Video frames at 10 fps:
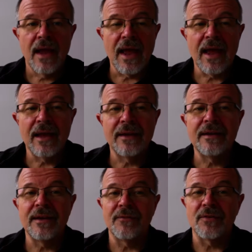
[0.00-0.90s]

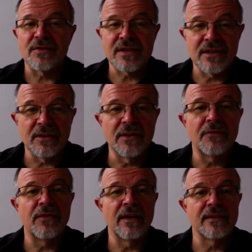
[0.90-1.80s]
And if you're still on the
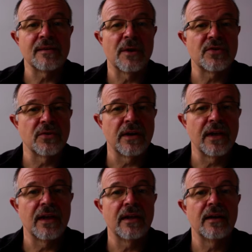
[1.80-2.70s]
fence about
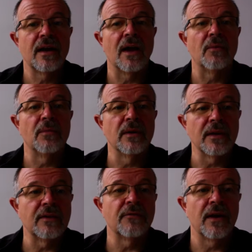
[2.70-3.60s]
joining in, I
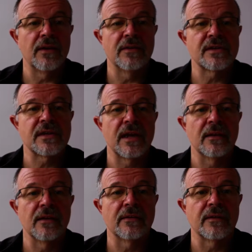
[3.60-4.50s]
really invite you to stay
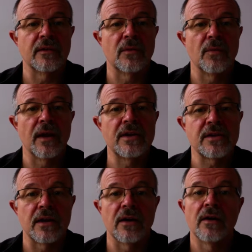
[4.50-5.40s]
and listen to what I
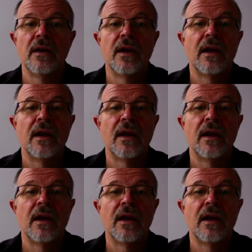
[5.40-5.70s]
share,